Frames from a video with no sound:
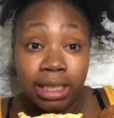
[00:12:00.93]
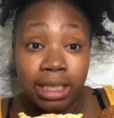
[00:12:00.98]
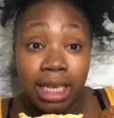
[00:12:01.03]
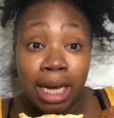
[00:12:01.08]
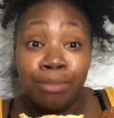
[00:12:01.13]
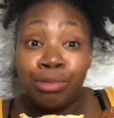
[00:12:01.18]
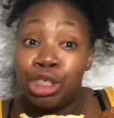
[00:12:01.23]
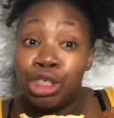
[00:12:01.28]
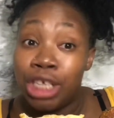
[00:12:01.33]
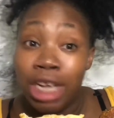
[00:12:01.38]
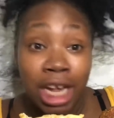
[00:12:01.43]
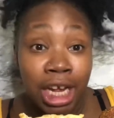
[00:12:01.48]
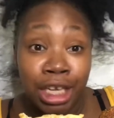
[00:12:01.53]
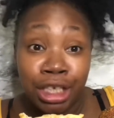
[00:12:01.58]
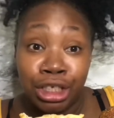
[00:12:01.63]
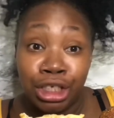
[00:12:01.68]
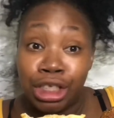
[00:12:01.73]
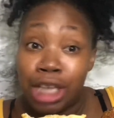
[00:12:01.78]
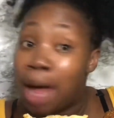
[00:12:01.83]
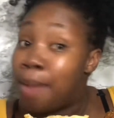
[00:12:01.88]
I'm
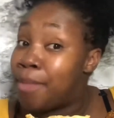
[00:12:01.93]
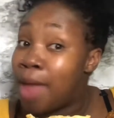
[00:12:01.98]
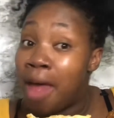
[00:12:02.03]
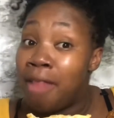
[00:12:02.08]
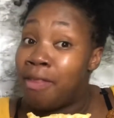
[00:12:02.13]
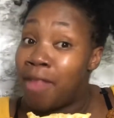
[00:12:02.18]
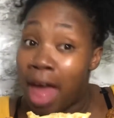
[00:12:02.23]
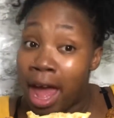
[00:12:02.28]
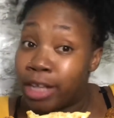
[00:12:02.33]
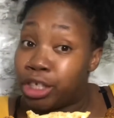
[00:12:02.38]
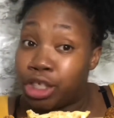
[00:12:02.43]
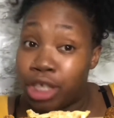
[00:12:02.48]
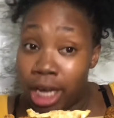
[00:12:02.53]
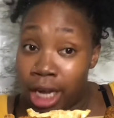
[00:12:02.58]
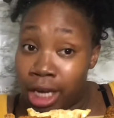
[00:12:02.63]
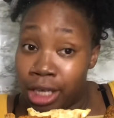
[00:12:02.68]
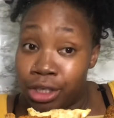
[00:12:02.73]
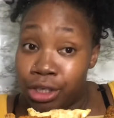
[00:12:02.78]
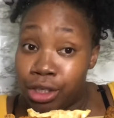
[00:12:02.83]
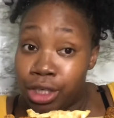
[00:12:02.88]
changed. I'm not that
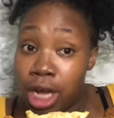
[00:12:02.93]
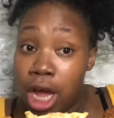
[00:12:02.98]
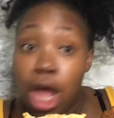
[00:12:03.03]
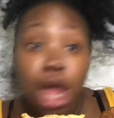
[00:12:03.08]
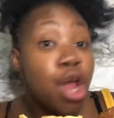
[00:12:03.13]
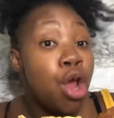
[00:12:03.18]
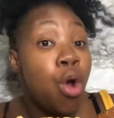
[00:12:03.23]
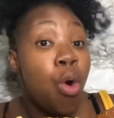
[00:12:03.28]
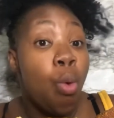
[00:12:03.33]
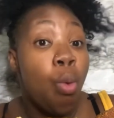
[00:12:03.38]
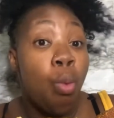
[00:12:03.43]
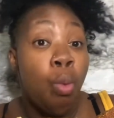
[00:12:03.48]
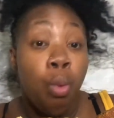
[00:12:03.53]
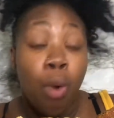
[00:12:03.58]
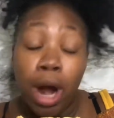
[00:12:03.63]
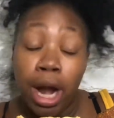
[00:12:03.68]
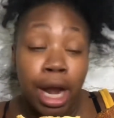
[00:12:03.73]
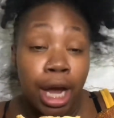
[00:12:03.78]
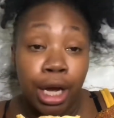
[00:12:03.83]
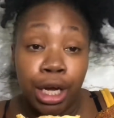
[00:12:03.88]
changed.
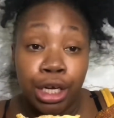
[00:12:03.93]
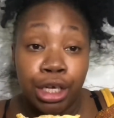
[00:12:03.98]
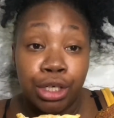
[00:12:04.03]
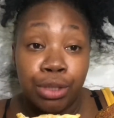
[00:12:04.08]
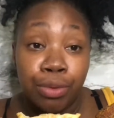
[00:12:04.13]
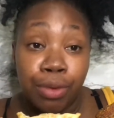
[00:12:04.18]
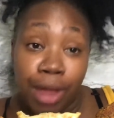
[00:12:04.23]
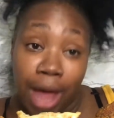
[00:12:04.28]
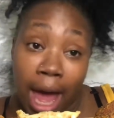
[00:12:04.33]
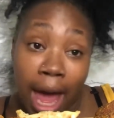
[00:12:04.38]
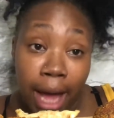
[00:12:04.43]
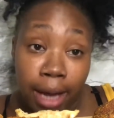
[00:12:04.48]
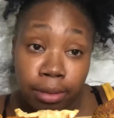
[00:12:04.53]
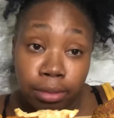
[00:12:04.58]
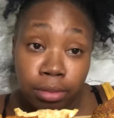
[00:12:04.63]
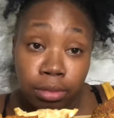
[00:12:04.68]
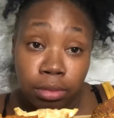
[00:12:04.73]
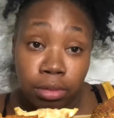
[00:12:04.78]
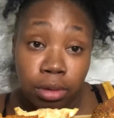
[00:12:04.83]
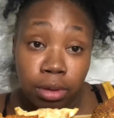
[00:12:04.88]
We're not going to do that,
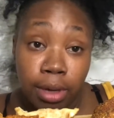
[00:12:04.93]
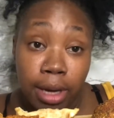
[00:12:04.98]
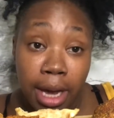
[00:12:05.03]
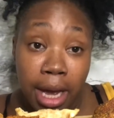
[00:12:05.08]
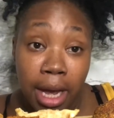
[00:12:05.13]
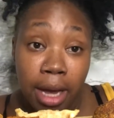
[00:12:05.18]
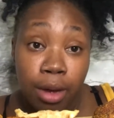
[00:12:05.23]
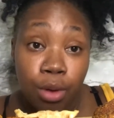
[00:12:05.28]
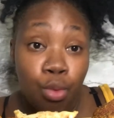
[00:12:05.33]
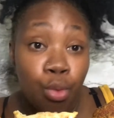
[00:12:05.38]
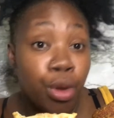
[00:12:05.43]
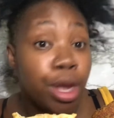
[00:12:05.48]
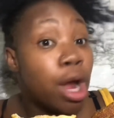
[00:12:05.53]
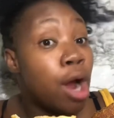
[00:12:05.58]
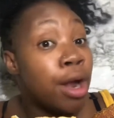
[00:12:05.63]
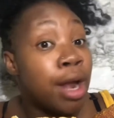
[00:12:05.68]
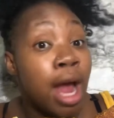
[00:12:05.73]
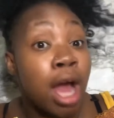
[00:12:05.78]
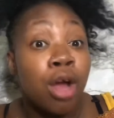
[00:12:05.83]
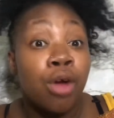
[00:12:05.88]
okay? We are
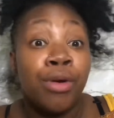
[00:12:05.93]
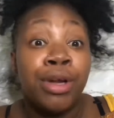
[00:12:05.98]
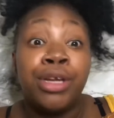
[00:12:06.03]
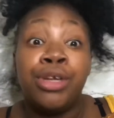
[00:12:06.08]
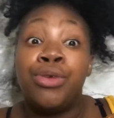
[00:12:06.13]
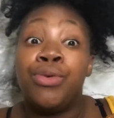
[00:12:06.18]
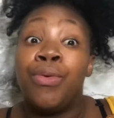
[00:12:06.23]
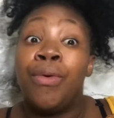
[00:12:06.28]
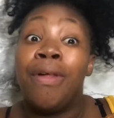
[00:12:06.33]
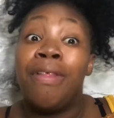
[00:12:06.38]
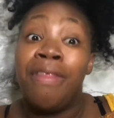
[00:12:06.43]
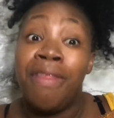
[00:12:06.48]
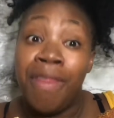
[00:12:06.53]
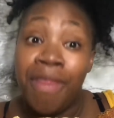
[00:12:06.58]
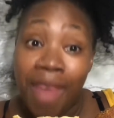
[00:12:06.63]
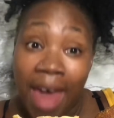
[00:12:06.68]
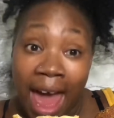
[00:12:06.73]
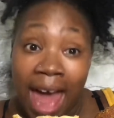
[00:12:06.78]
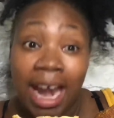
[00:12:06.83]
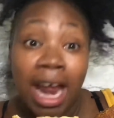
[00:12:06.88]
not going to do
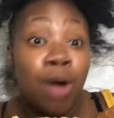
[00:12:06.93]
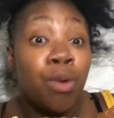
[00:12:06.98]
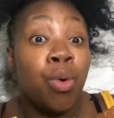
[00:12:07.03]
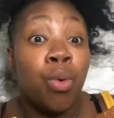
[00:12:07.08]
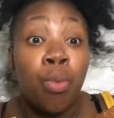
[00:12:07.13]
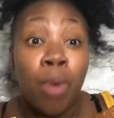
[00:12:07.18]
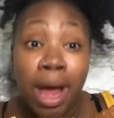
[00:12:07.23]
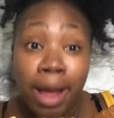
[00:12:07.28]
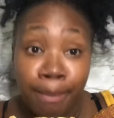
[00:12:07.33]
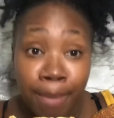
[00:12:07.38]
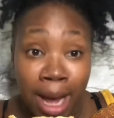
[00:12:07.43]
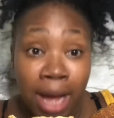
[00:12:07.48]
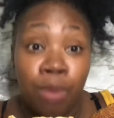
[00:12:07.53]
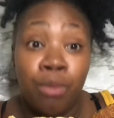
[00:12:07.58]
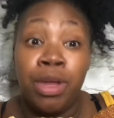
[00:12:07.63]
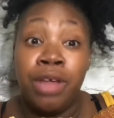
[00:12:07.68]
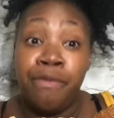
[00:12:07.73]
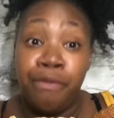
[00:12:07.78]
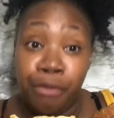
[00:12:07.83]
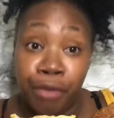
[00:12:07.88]
that. I will wet my
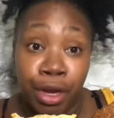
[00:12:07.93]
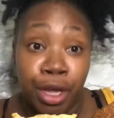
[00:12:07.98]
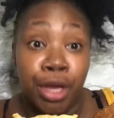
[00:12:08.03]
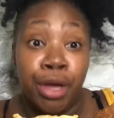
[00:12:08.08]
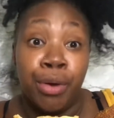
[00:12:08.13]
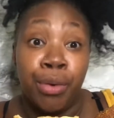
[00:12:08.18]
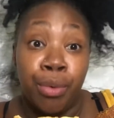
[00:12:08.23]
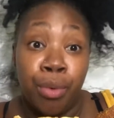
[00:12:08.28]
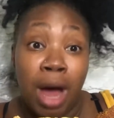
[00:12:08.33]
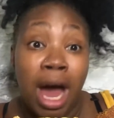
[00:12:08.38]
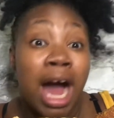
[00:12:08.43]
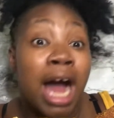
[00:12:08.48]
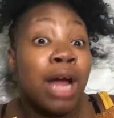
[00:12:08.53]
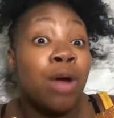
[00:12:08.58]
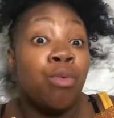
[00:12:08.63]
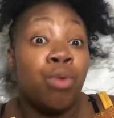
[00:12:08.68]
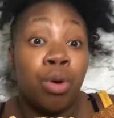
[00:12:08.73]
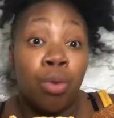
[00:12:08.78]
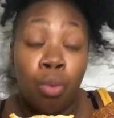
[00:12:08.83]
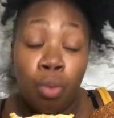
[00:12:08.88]
wee for you. I
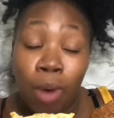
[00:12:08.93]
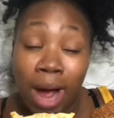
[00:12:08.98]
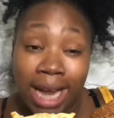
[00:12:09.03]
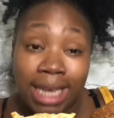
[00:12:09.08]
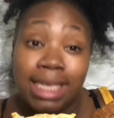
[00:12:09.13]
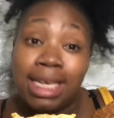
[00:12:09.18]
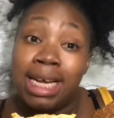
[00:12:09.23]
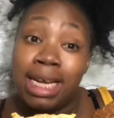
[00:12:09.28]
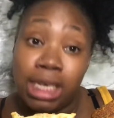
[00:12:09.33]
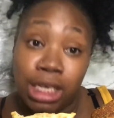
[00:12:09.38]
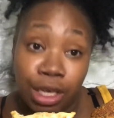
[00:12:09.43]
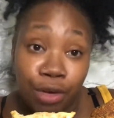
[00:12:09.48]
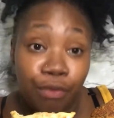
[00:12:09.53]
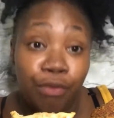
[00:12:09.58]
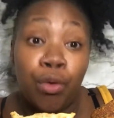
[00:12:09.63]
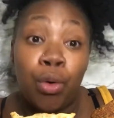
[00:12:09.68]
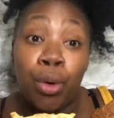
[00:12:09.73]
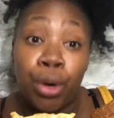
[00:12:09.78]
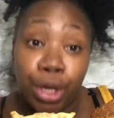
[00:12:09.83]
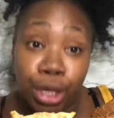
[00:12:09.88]
will wet it
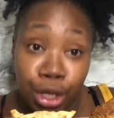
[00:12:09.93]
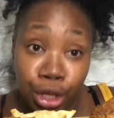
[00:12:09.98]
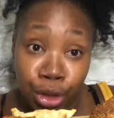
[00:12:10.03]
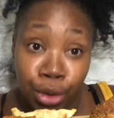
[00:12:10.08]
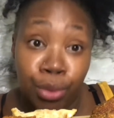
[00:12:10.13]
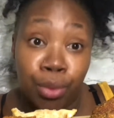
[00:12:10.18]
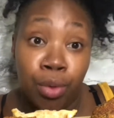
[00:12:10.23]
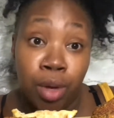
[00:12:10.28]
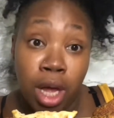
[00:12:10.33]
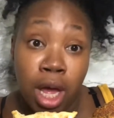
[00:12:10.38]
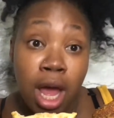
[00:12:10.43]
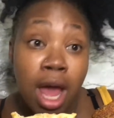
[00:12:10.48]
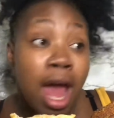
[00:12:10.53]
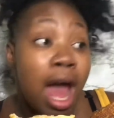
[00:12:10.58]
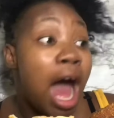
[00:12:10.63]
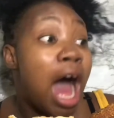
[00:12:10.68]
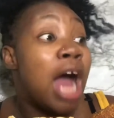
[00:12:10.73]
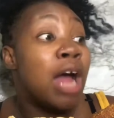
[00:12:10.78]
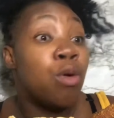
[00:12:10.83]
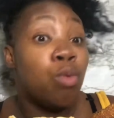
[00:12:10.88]
for you.
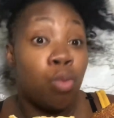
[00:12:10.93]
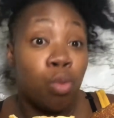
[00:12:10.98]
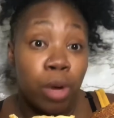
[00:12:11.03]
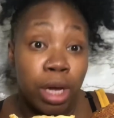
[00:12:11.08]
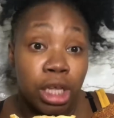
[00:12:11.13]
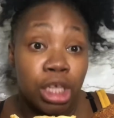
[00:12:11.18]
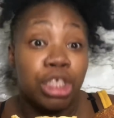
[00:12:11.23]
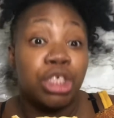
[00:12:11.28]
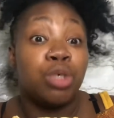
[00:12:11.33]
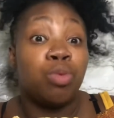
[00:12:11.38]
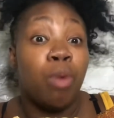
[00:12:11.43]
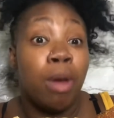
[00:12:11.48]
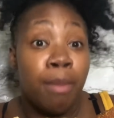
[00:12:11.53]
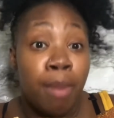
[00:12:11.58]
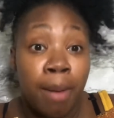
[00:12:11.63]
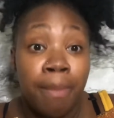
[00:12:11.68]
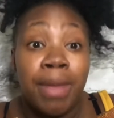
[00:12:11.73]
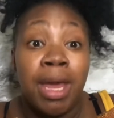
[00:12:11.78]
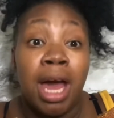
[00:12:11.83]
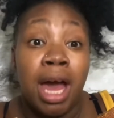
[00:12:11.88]
I will swim
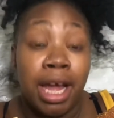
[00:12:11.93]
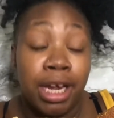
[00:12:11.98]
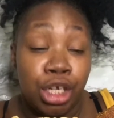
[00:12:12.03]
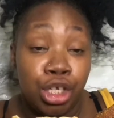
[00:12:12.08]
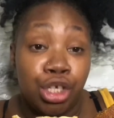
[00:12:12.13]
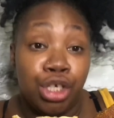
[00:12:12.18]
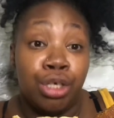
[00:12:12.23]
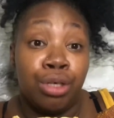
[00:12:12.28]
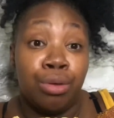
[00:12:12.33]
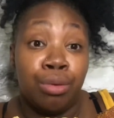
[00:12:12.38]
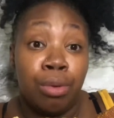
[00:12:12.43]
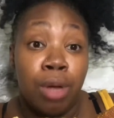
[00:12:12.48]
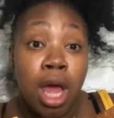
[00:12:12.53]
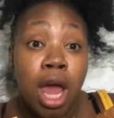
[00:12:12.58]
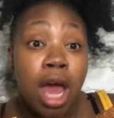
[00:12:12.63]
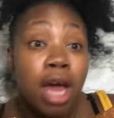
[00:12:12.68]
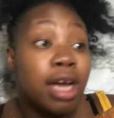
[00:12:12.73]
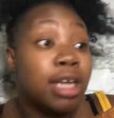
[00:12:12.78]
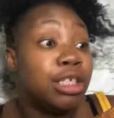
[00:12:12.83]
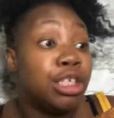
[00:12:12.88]
up behind you.
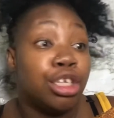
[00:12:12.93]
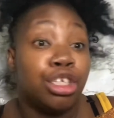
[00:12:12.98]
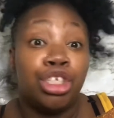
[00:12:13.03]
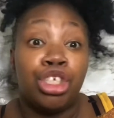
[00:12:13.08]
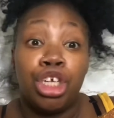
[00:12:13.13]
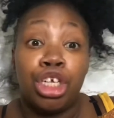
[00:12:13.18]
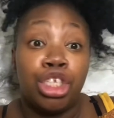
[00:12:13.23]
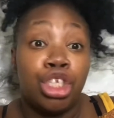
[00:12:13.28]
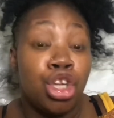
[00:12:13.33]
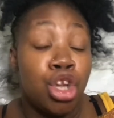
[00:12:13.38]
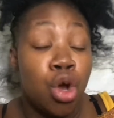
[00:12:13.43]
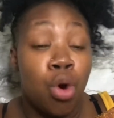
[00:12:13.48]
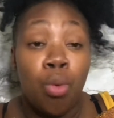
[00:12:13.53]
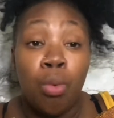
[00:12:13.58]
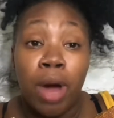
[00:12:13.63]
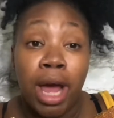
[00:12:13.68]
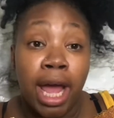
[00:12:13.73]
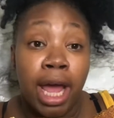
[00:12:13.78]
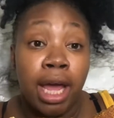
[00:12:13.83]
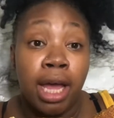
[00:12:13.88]
Because there's just no
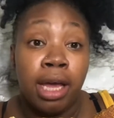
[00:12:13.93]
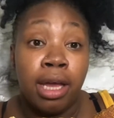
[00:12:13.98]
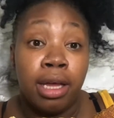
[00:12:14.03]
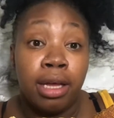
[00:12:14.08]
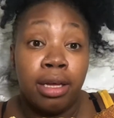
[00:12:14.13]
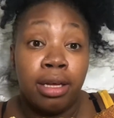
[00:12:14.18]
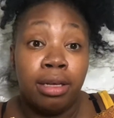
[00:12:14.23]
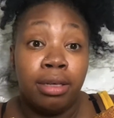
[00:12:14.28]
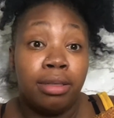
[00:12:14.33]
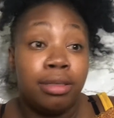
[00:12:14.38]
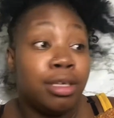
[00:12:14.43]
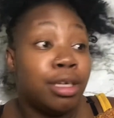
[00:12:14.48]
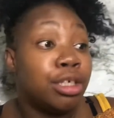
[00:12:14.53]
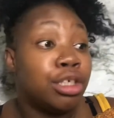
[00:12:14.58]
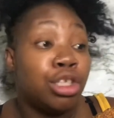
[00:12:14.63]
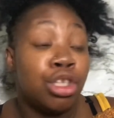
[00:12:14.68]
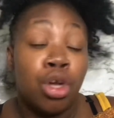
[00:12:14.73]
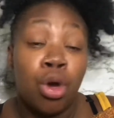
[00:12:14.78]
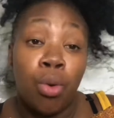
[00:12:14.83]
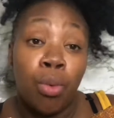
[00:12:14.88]
way. There's
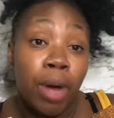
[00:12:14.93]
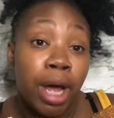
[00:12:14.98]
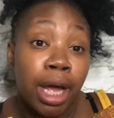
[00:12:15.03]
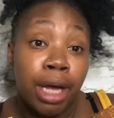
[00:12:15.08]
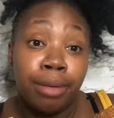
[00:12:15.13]
no way.